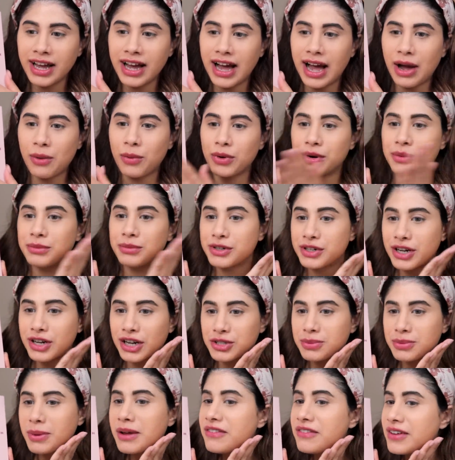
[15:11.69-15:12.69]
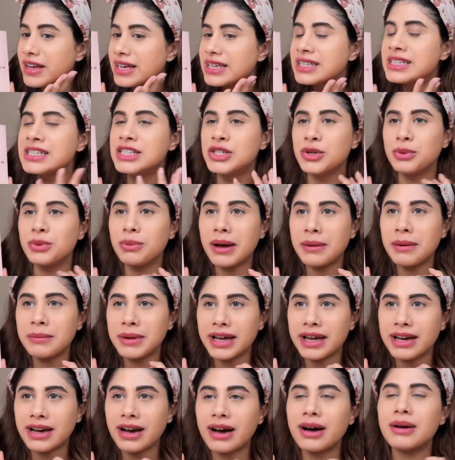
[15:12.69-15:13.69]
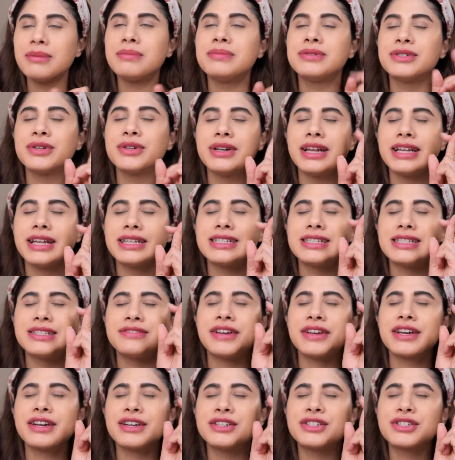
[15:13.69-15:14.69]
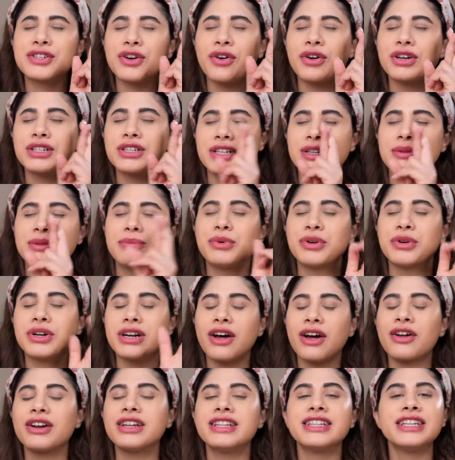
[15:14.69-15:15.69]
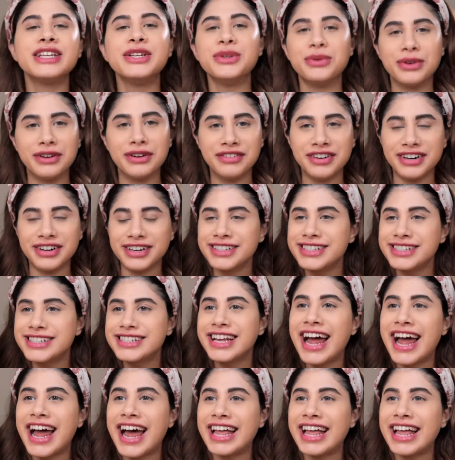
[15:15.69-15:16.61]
I want him to touch my face, do my makeup, so let's fingers crossed and put it out in the universe.